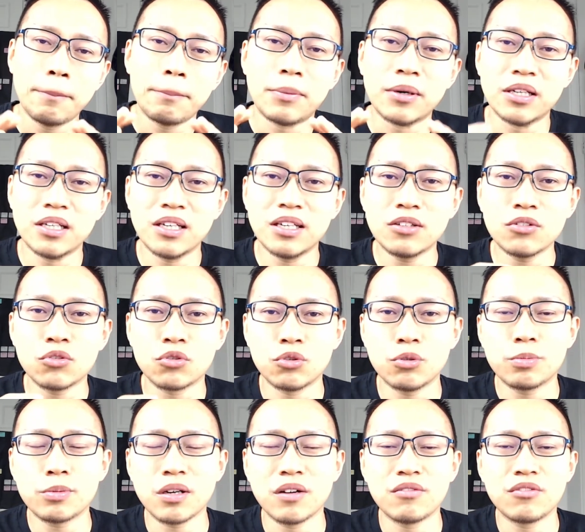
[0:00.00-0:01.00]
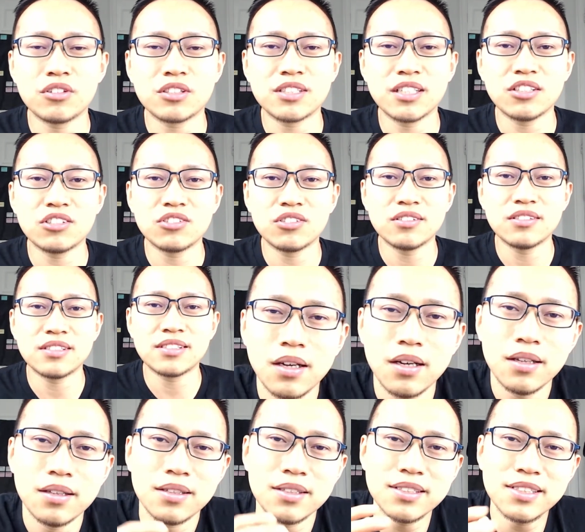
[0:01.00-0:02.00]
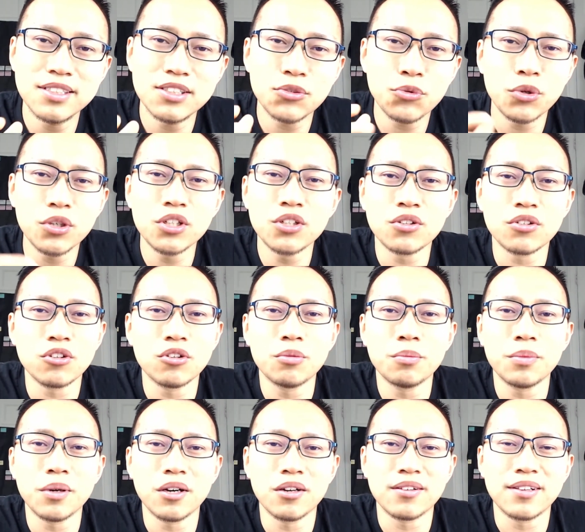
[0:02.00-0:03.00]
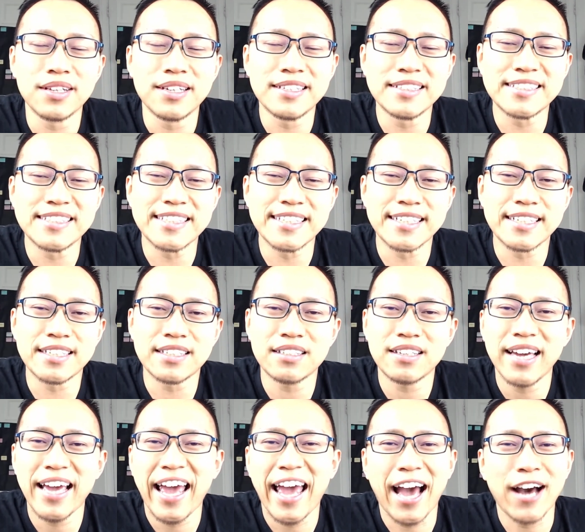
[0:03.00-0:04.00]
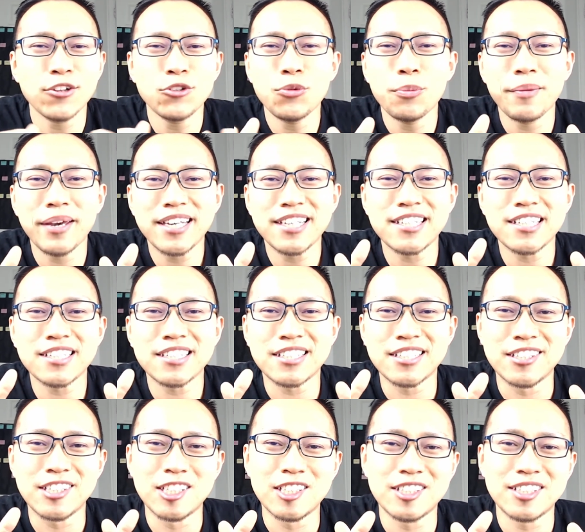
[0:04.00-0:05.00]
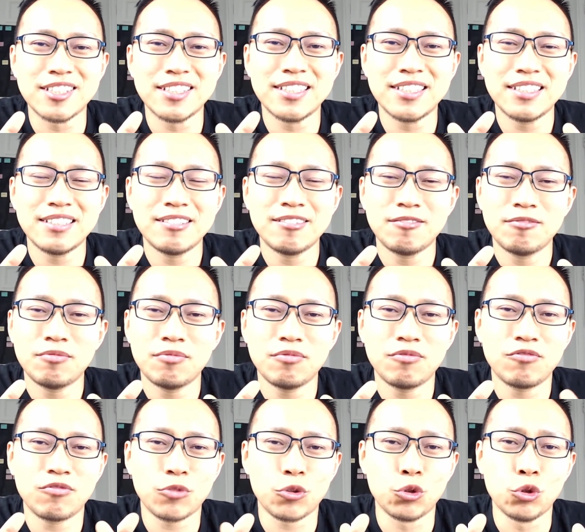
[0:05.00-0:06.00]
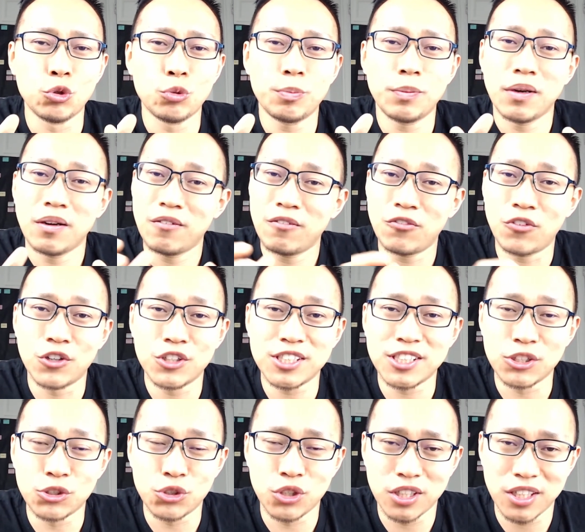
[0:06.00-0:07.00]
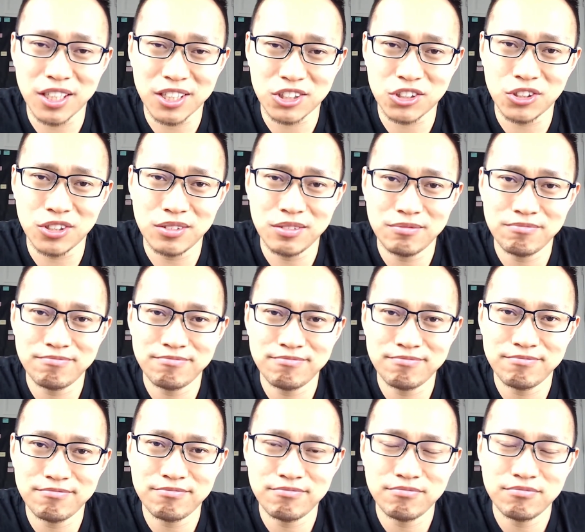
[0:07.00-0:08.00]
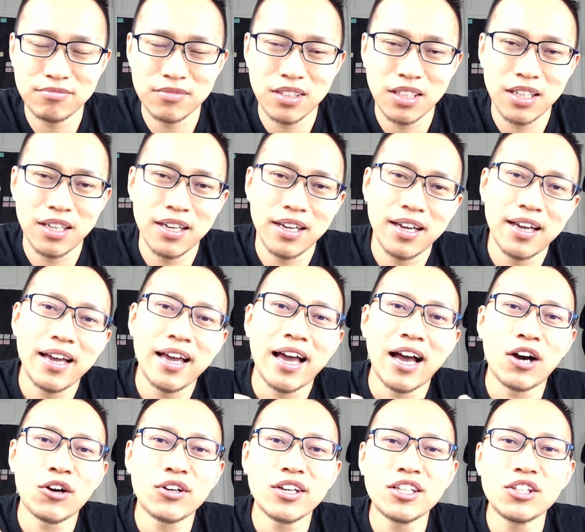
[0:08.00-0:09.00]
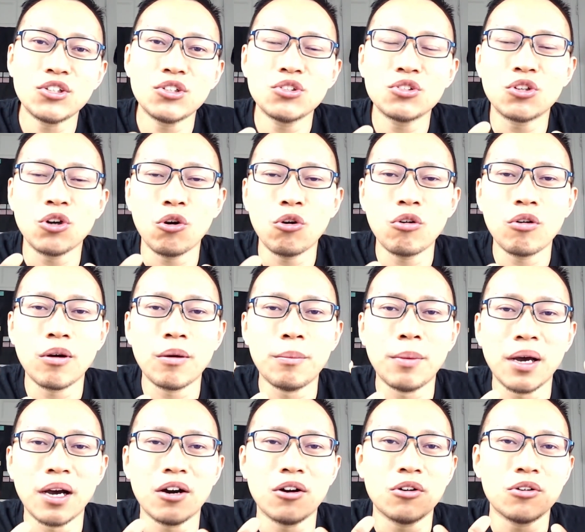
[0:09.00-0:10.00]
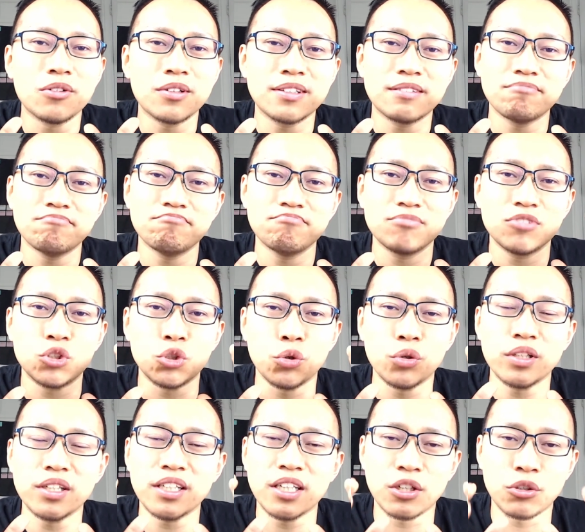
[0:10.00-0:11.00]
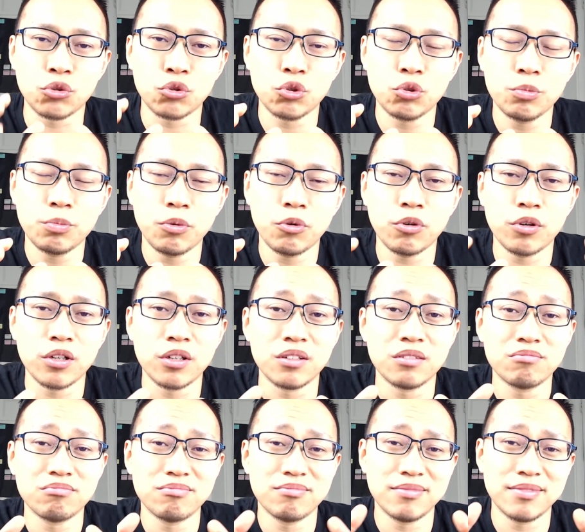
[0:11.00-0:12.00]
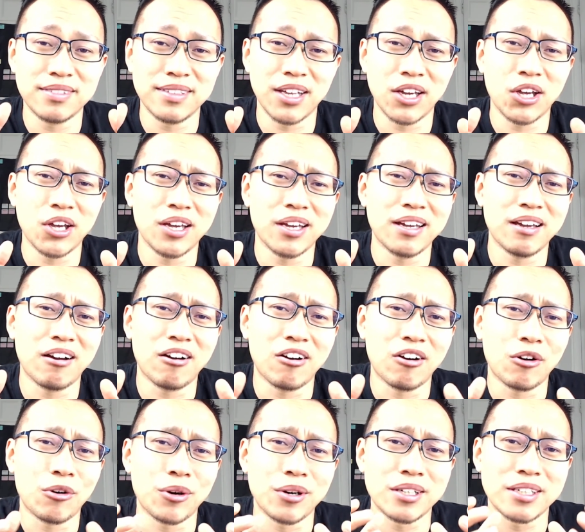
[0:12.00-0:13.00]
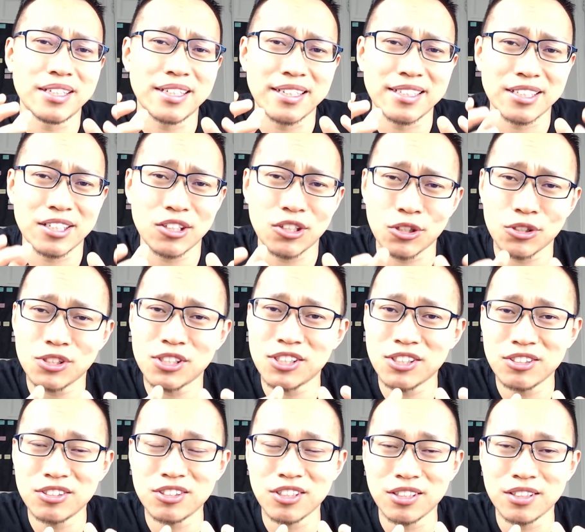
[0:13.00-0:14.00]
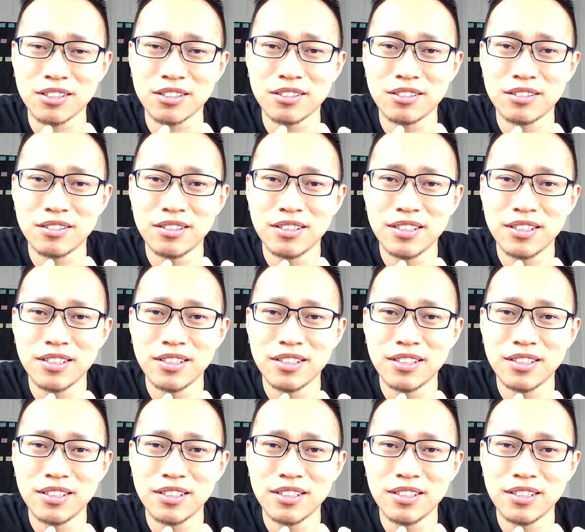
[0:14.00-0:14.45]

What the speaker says: But in group conversation, this is where you learn about things like how do you make a good group first introduction? How can you go about joining a group where they are already kind of close to each other